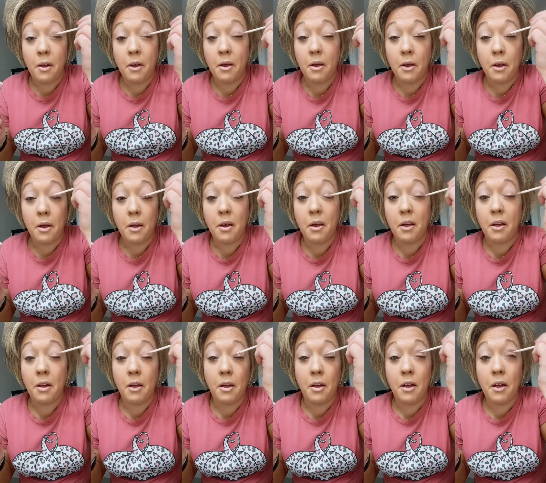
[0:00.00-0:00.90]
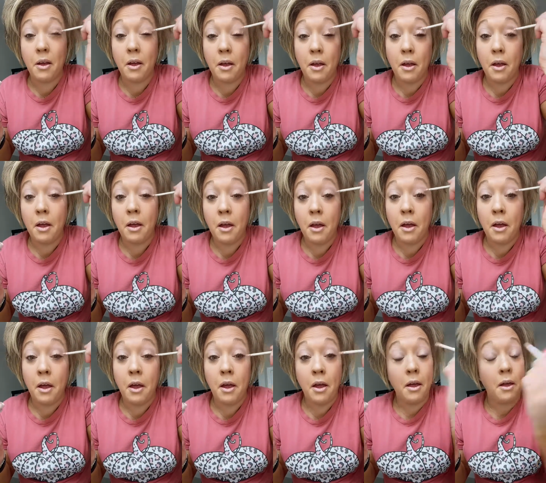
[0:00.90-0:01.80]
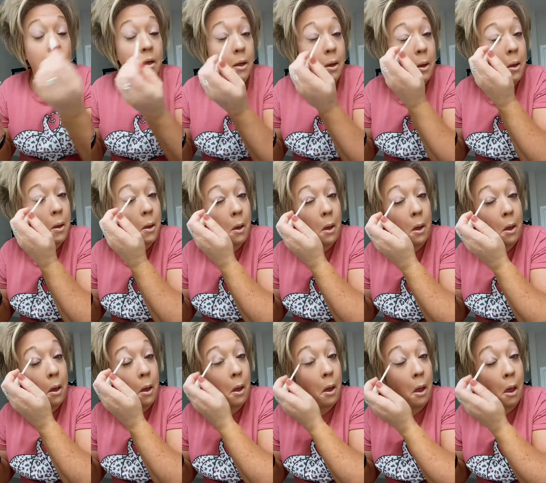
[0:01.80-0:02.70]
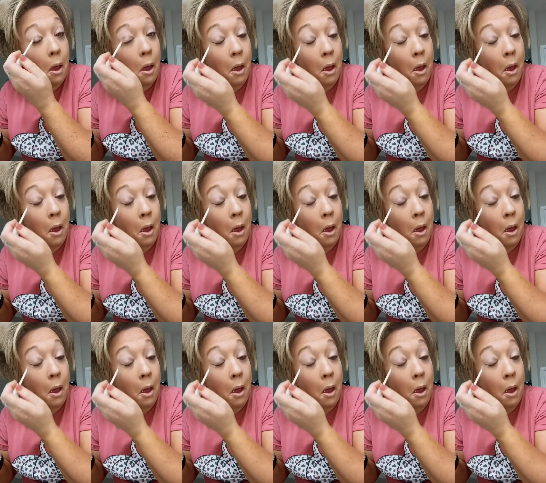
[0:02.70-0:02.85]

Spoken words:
Nobody speaks.